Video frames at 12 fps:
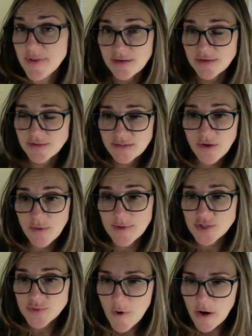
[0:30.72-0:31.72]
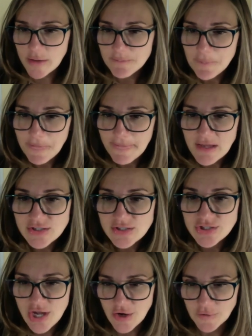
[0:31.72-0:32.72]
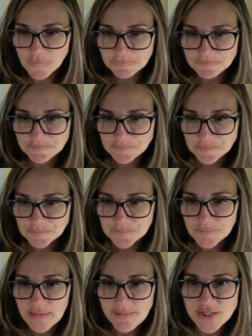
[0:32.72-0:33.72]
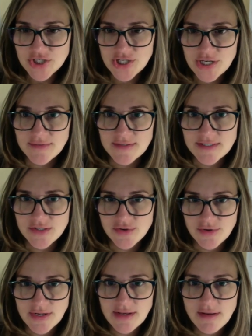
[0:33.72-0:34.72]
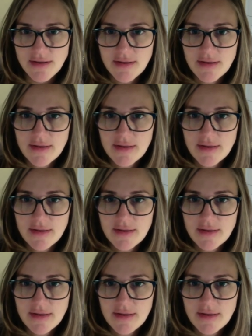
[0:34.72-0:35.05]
But there's so much more. So let me share the screen.